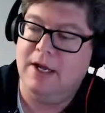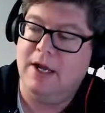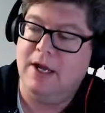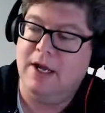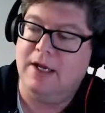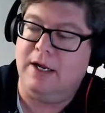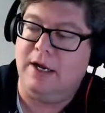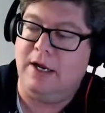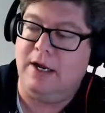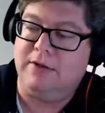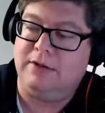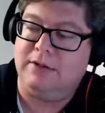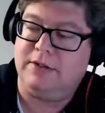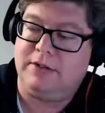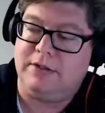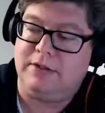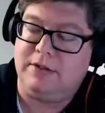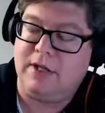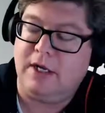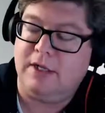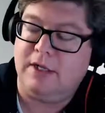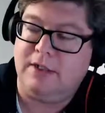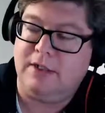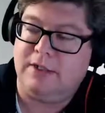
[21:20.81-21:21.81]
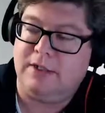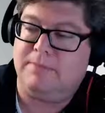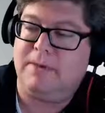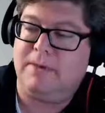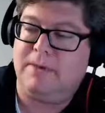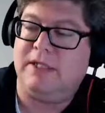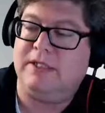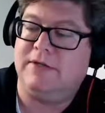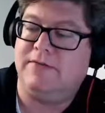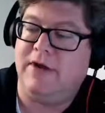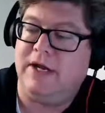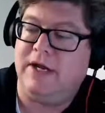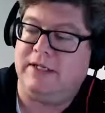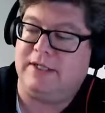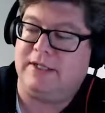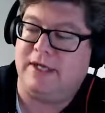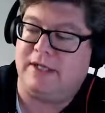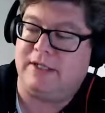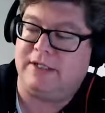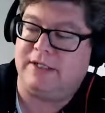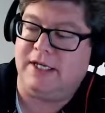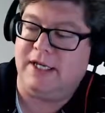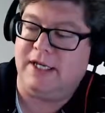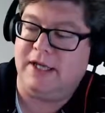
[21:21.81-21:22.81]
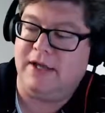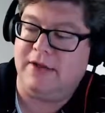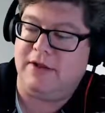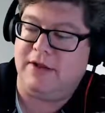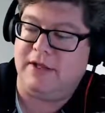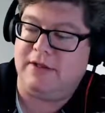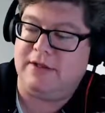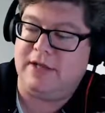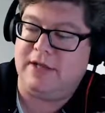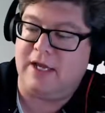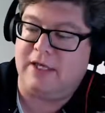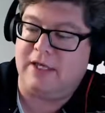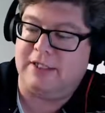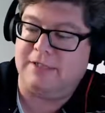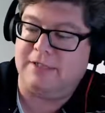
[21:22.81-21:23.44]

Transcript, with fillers: You know, D- Pennsylvania Tuxedo they take